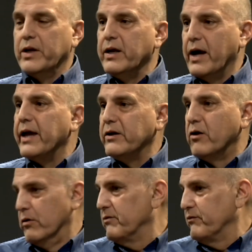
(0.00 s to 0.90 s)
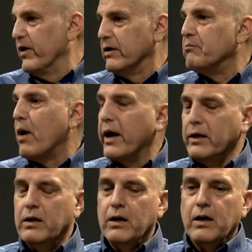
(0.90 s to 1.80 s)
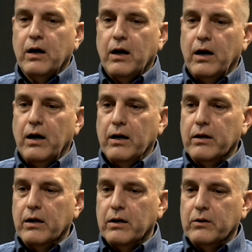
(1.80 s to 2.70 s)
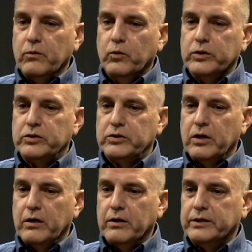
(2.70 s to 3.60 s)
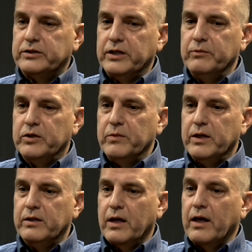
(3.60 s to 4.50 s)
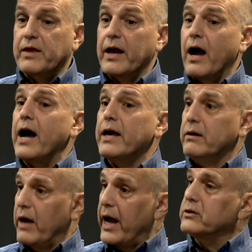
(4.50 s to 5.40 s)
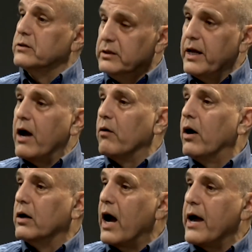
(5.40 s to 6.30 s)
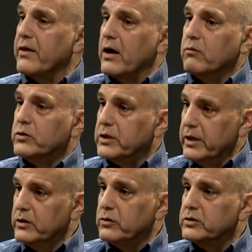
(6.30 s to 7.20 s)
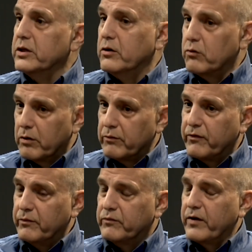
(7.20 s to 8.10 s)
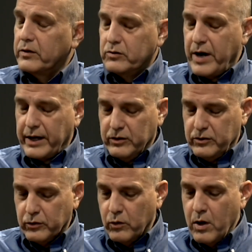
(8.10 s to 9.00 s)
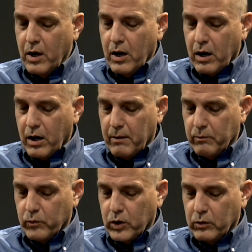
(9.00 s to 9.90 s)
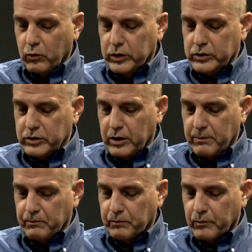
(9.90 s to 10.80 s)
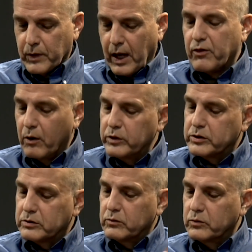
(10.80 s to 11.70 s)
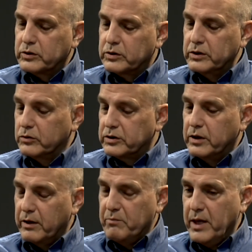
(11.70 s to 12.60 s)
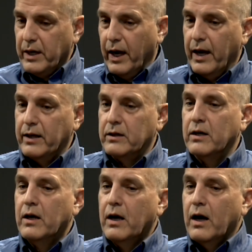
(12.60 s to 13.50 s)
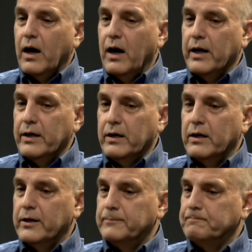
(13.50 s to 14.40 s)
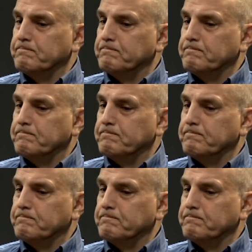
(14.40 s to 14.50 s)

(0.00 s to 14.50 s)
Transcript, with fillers: I had known, a friend of mine, mm-hmm. uh, uh, was, uh, it seemed to me that, that, I actually now, a guy that I was interested in or felt attracted to, um, was, um, I thought was, was interested in me. And I, um,